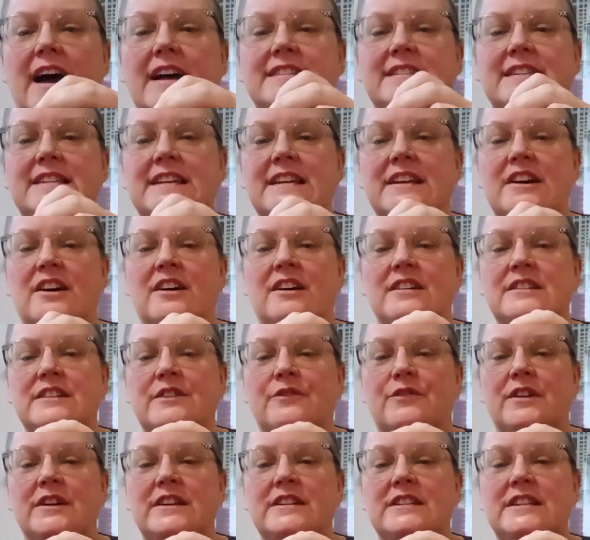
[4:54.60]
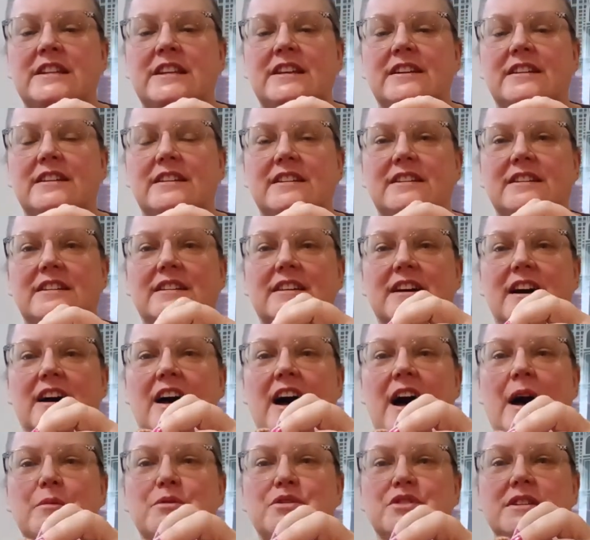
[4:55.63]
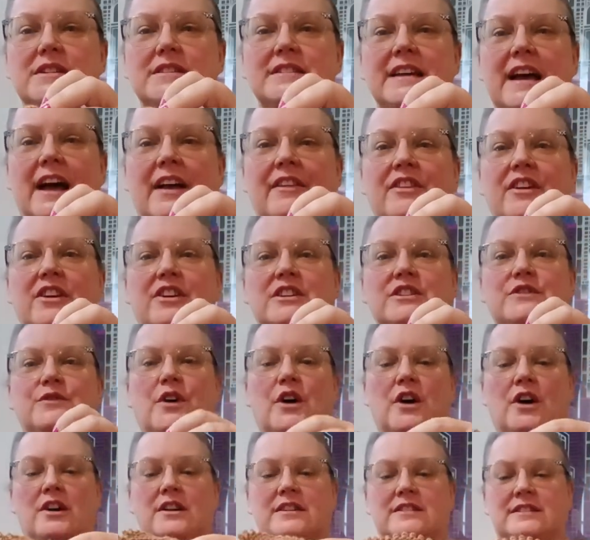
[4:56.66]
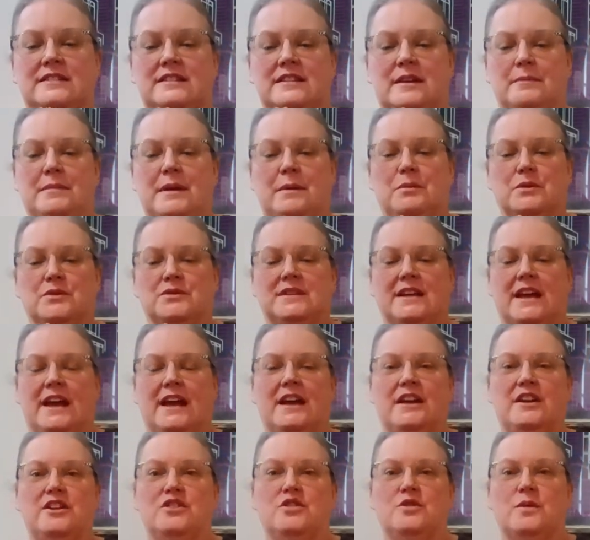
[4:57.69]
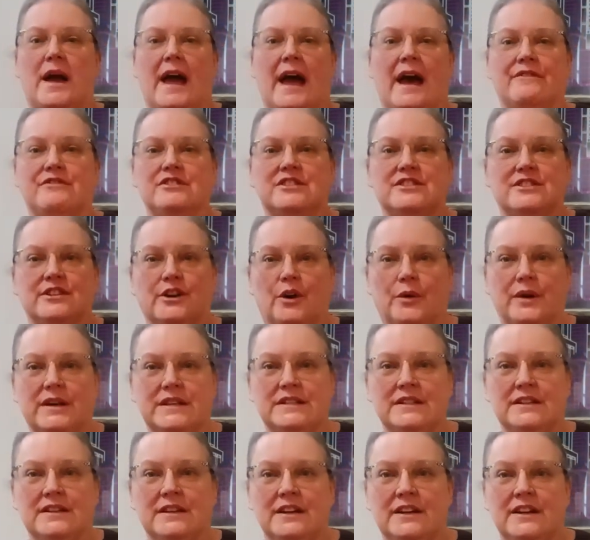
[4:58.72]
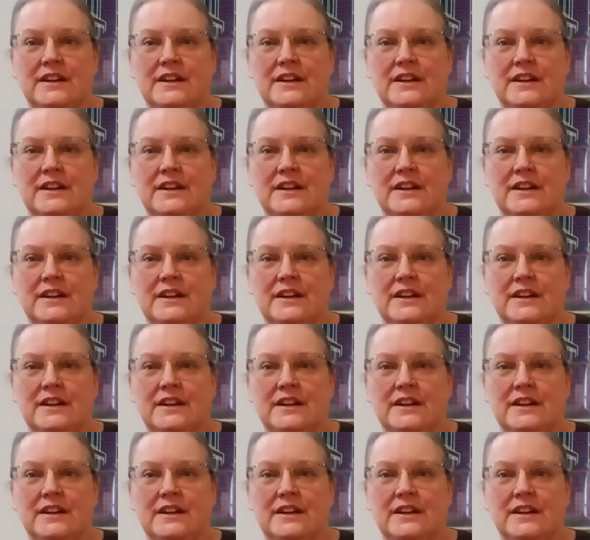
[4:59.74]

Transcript: I see all different options out there as far as some people say you have to sew it.